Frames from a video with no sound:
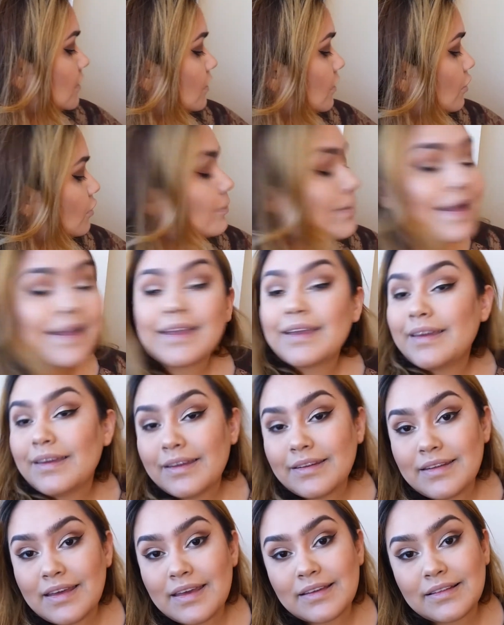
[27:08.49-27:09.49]
gonna go back
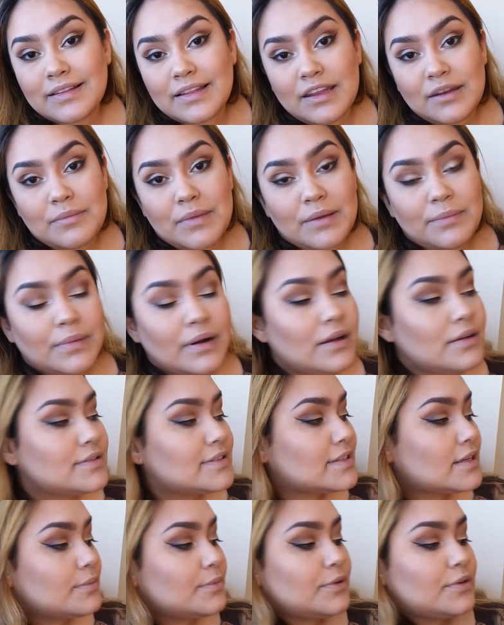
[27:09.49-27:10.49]
in and clean my
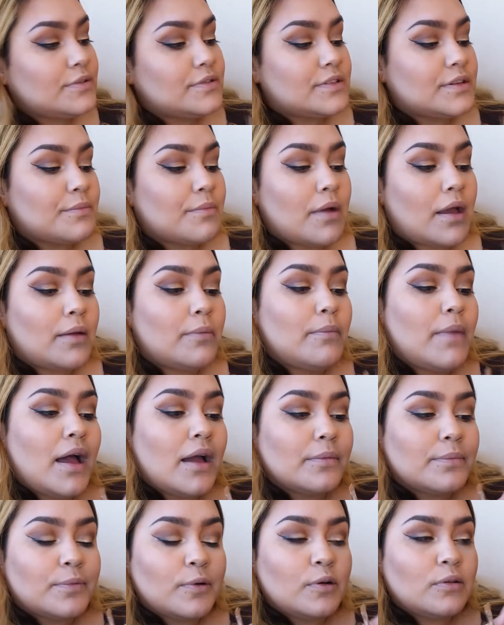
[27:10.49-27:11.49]
brows up using my
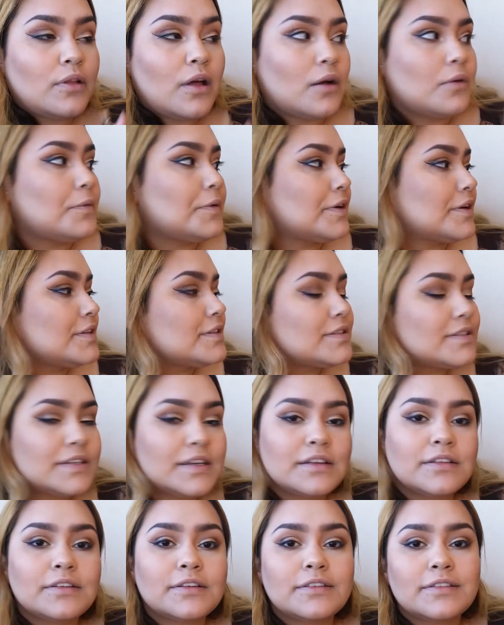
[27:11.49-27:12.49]
Mac Pro Longwear
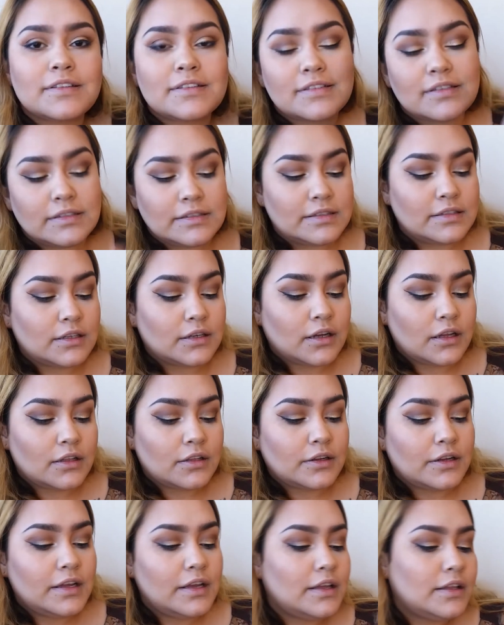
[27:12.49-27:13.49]
Concealer. This is in the
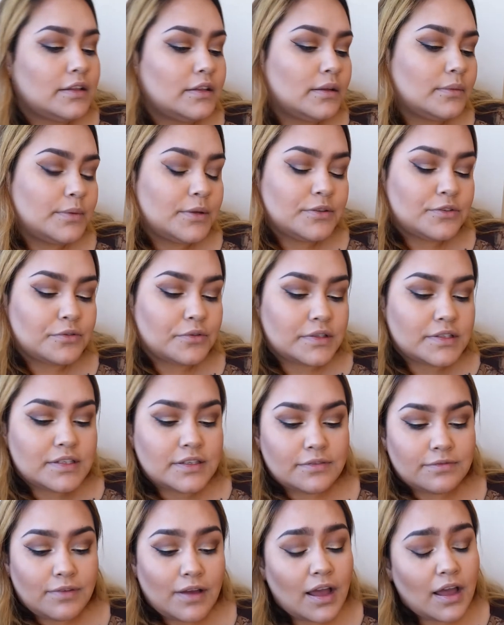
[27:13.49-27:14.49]
color
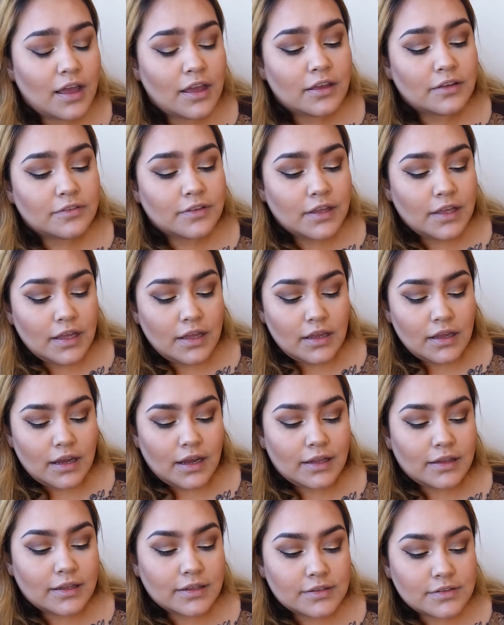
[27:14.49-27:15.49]
NW25.
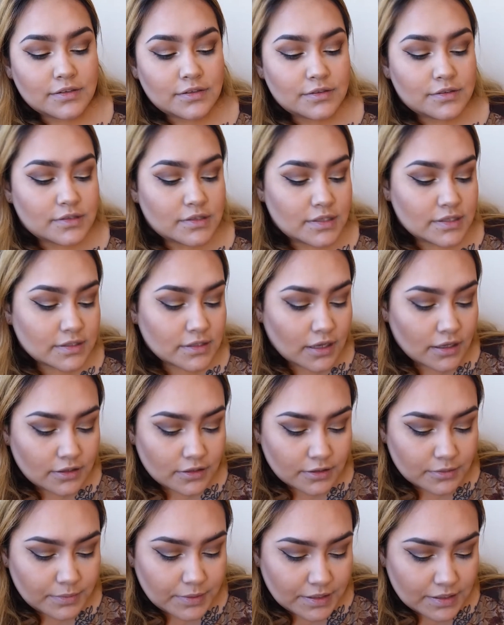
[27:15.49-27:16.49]
I like to use this
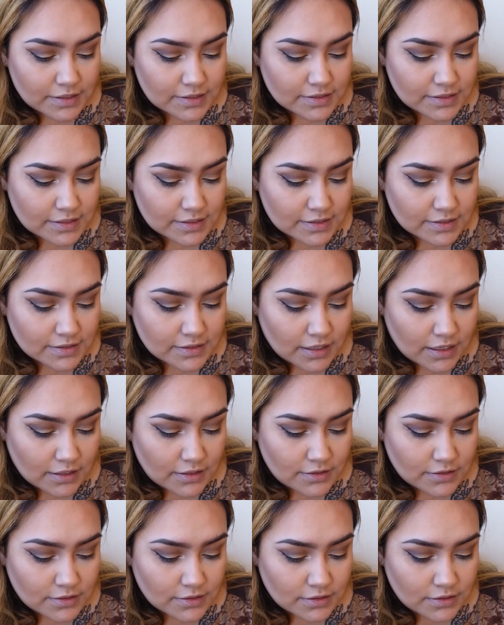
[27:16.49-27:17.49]
color because it's
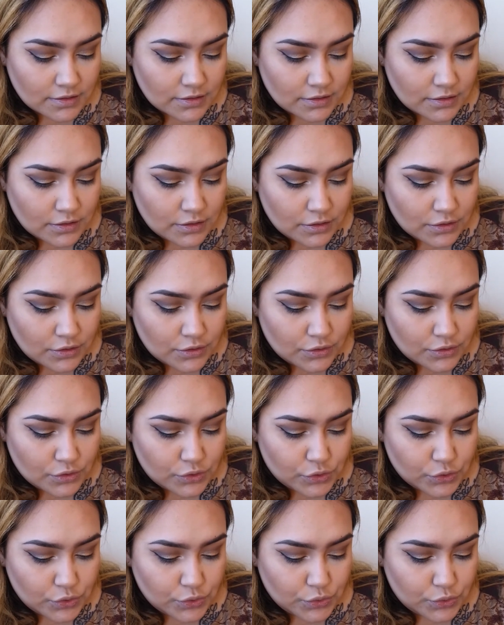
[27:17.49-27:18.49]
not
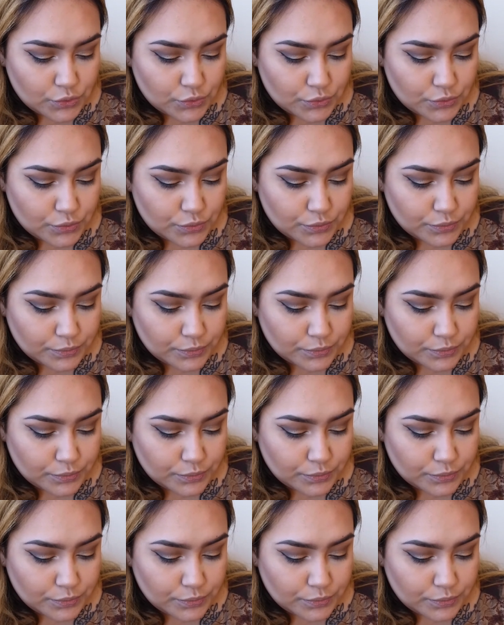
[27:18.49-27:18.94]
too